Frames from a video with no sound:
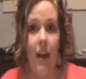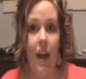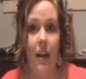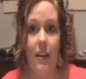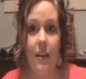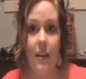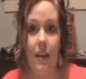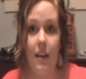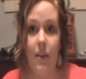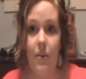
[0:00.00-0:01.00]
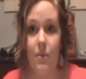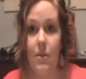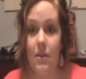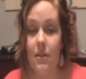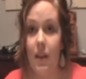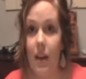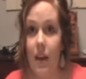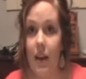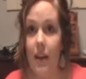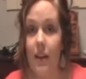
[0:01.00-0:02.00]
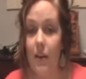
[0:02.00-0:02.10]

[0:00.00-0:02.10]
And, you know, it's just like,